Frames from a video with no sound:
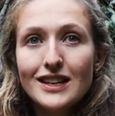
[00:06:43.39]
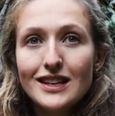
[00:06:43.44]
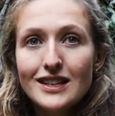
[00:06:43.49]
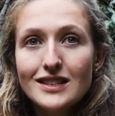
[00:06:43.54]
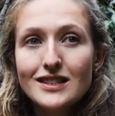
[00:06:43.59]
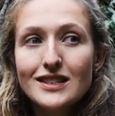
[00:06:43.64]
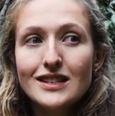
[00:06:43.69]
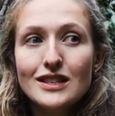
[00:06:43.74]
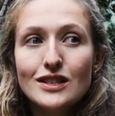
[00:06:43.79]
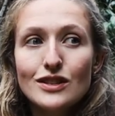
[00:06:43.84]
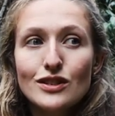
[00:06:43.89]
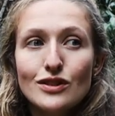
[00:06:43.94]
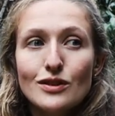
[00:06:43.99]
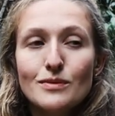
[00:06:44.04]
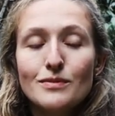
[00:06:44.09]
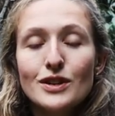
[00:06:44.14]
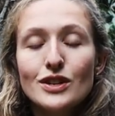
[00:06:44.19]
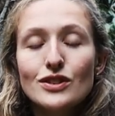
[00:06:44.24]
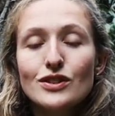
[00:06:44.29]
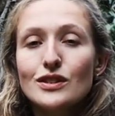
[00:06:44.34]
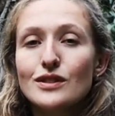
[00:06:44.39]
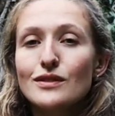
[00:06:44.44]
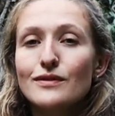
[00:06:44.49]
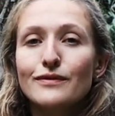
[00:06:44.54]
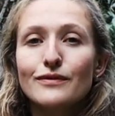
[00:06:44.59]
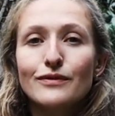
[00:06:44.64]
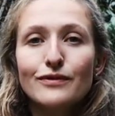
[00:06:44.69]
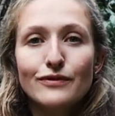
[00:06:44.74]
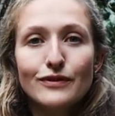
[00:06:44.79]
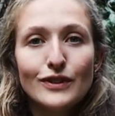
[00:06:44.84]
is in summer just
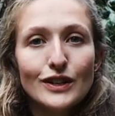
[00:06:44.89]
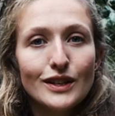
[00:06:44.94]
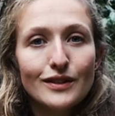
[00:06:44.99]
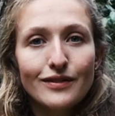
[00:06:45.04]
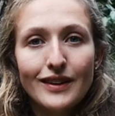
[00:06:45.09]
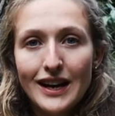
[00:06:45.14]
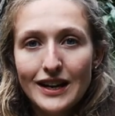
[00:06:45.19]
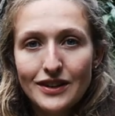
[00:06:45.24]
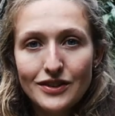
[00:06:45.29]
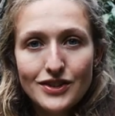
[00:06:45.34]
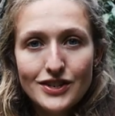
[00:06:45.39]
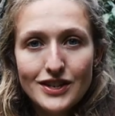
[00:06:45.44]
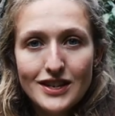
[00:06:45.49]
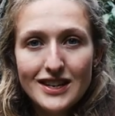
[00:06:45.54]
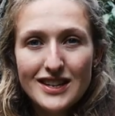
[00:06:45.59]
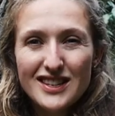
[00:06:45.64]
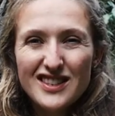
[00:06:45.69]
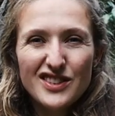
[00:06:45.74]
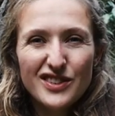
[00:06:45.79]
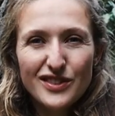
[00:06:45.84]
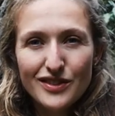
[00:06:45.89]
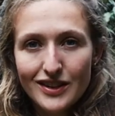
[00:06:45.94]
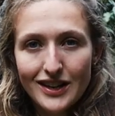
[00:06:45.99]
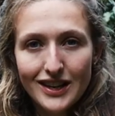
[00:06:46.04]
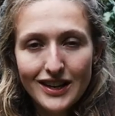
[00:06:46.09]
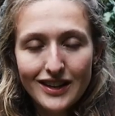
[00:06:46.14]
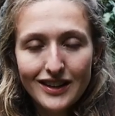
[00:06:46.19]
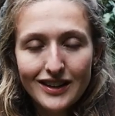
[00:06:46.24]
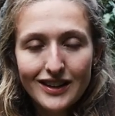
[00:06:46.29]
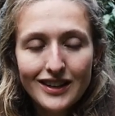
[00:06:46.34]
full of algae. It's
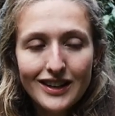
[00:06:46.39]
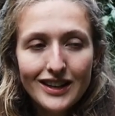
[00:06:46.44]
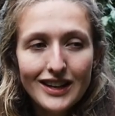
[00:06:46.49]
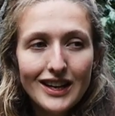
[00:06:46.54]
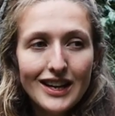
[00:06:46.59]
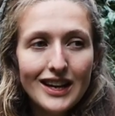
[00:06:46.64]
green.